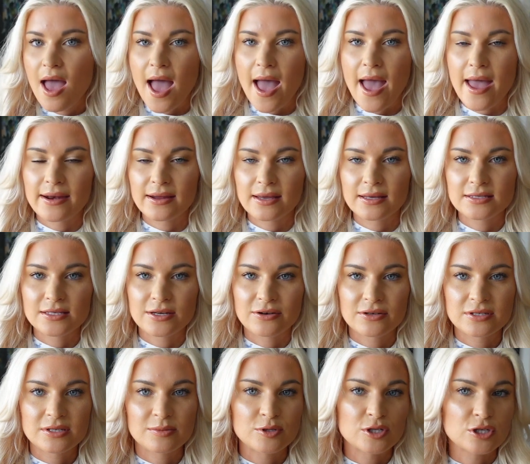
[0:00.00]
and consider
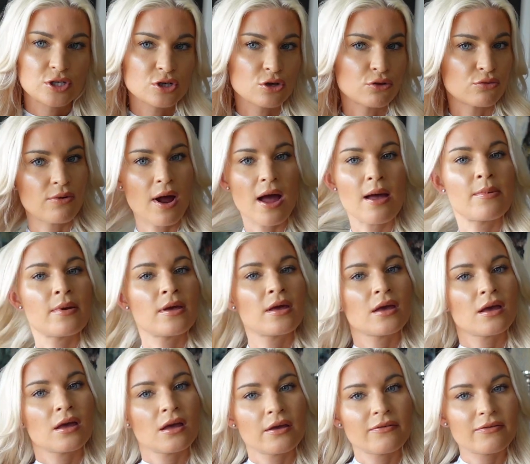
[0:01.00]

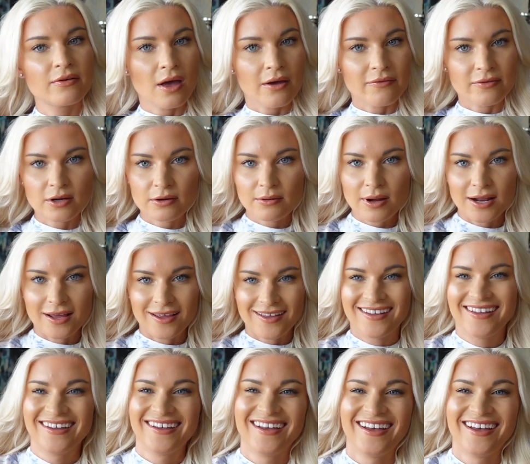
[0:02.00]
subscribing if you haven't already.